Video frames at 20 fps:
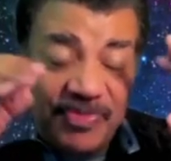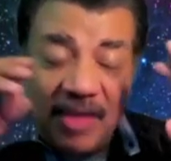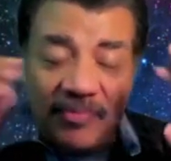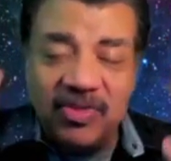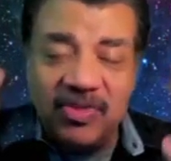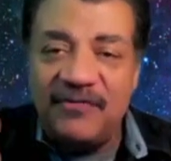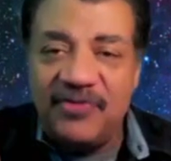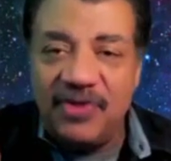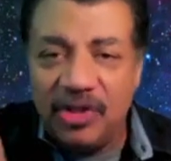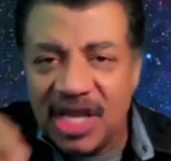
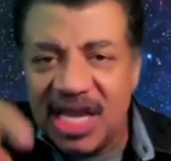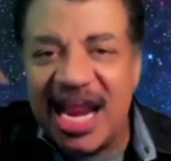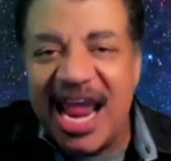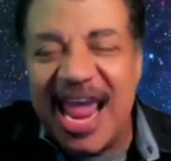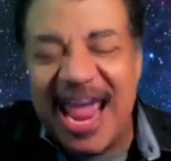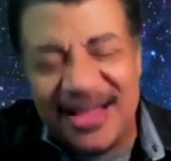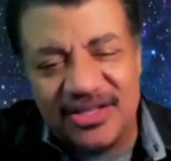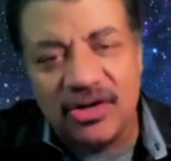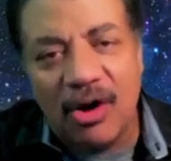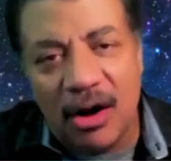If you look at
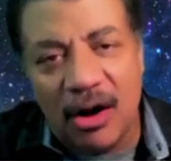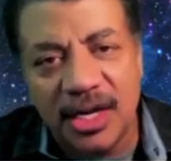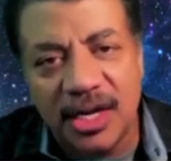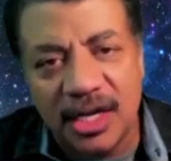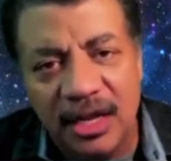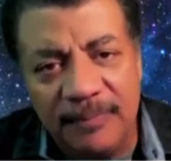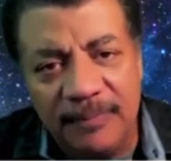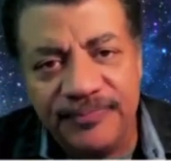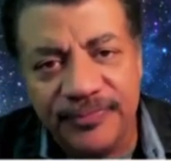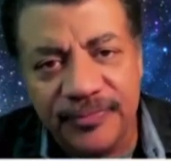Antarctica,
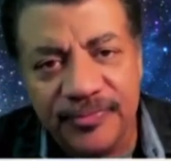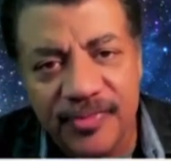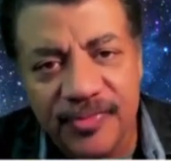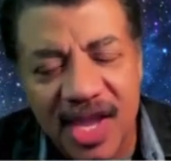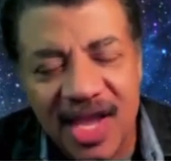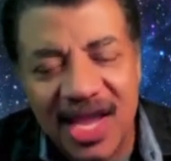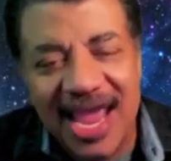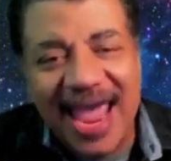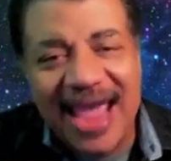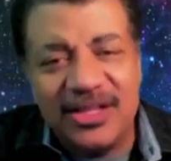yeah,
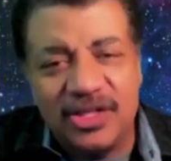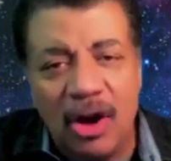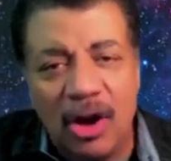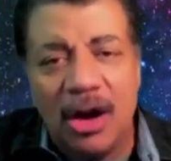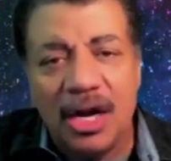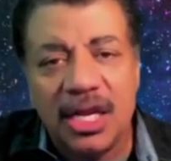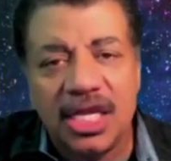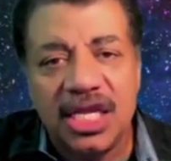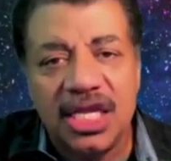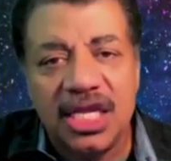
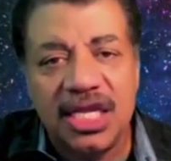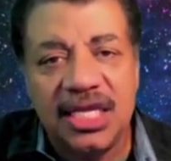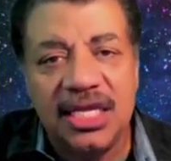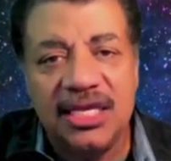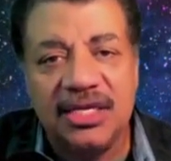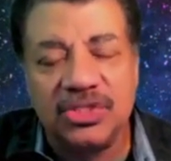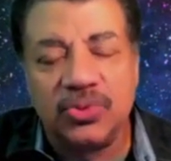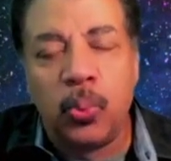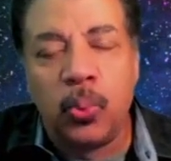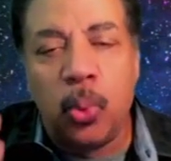Antarctica
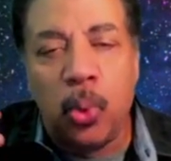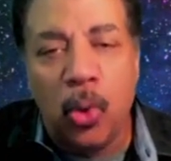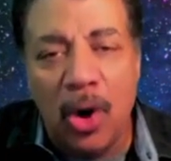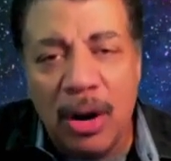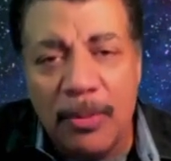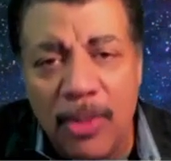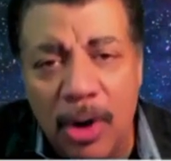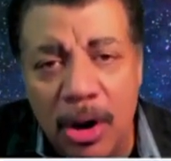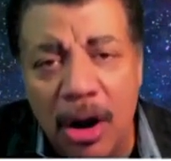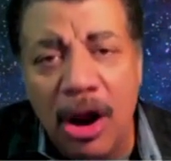is
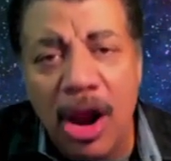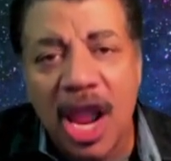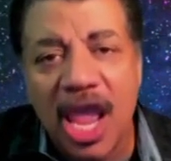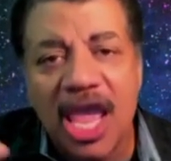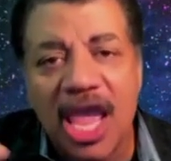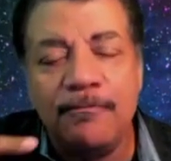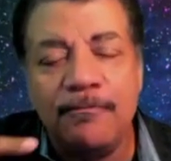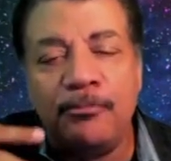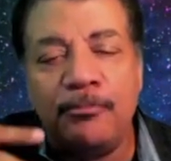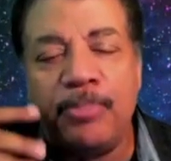warmer
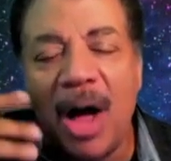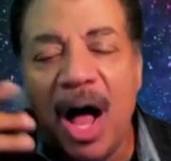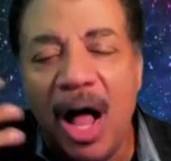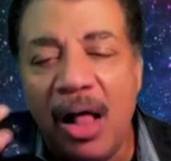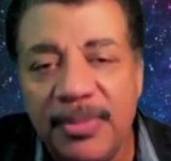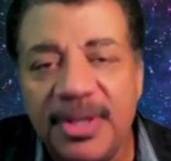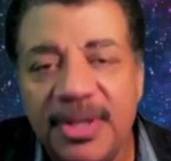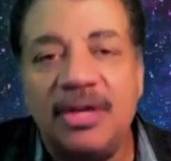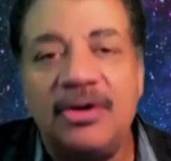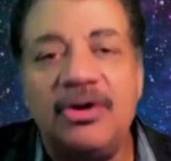and
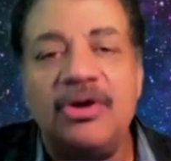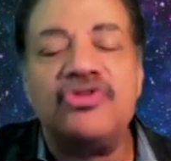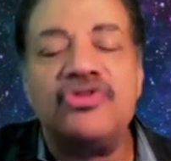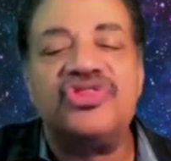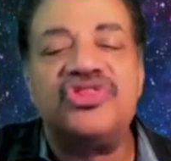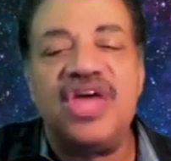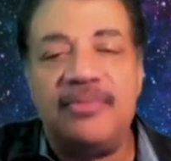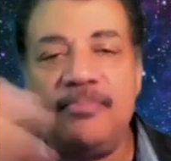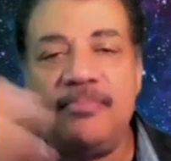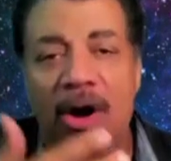balmier
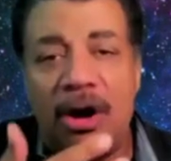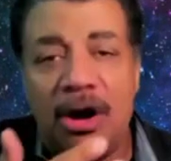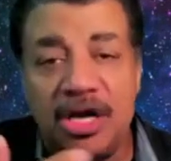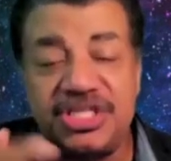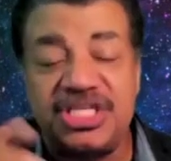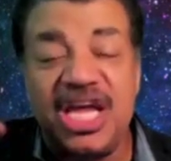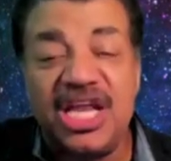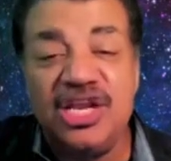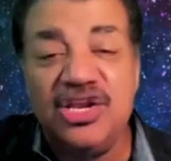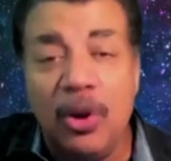than
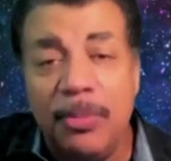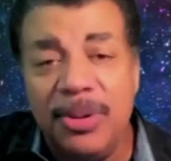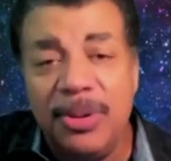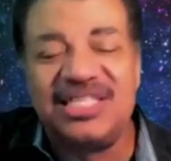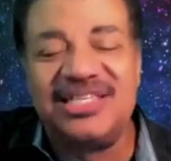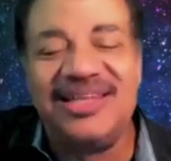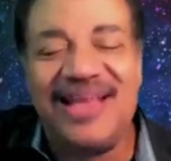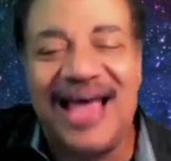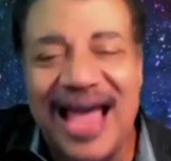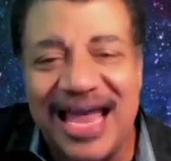Mars, and nobody's
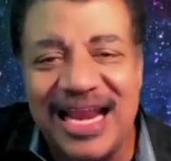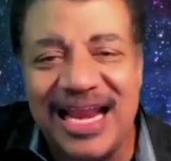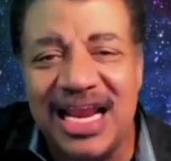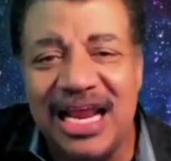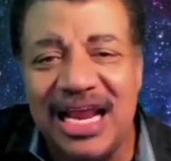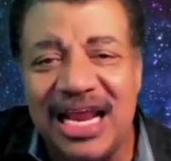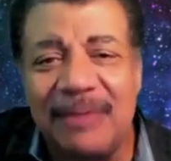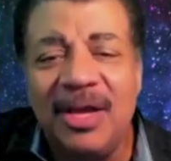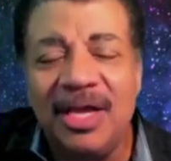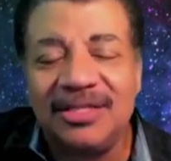lining
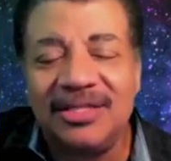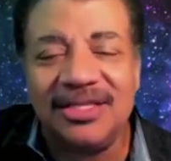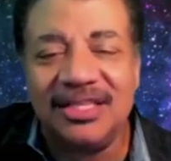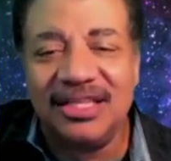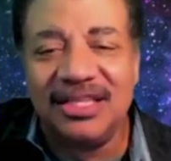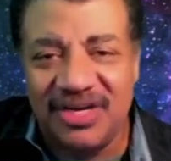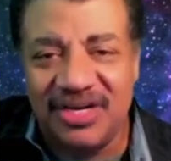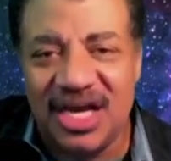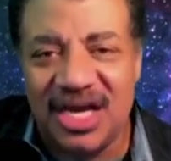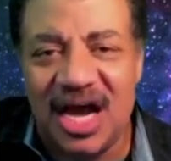up to
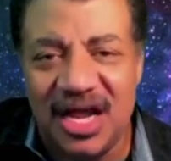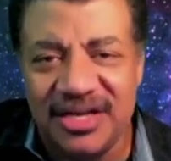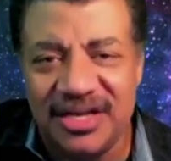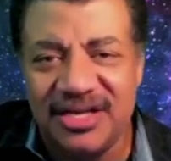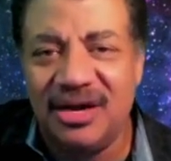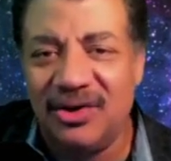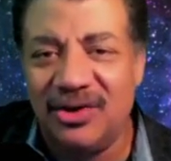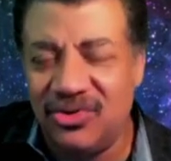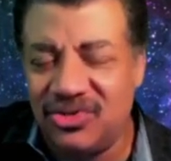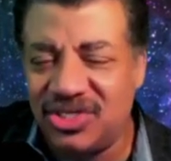live in
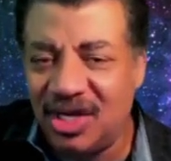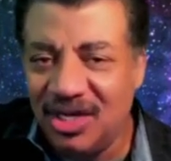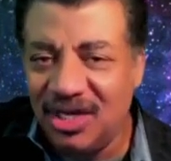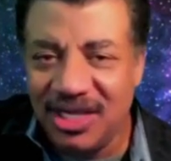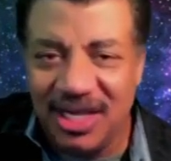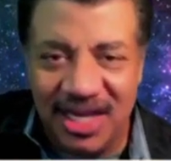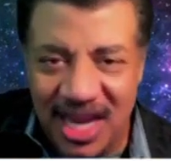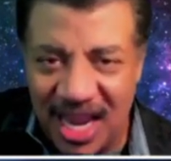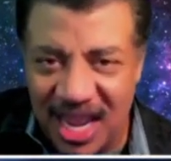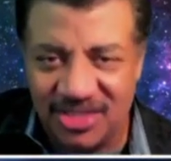condos
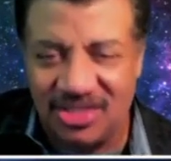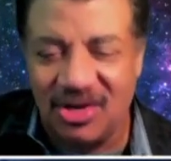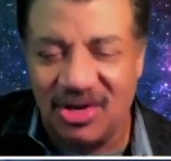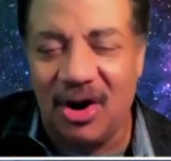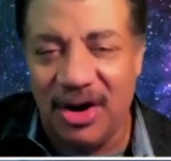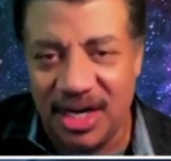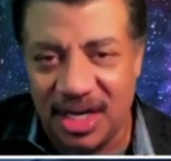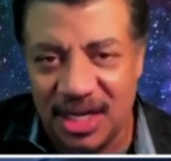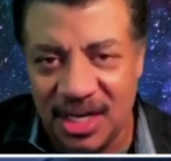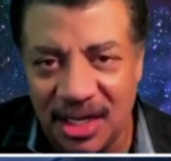in
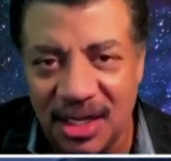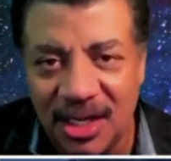Antarctica.